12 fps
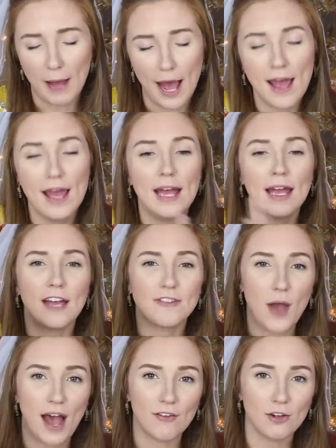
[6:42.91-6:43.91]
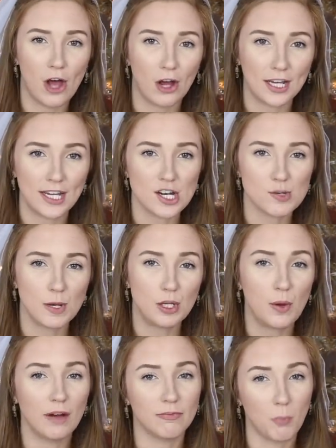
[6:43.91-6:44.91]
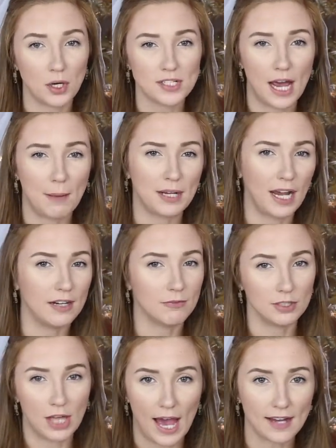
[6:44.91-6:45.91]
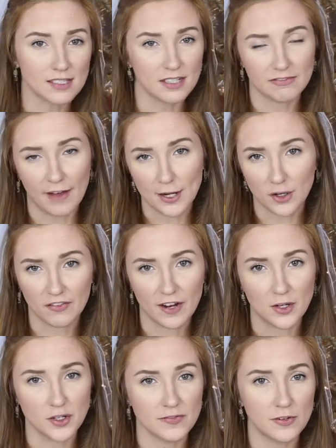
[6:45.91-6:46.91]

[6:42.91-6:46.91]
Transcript: But if you have a long engagement, you have more time to kind of relax and find your vendors.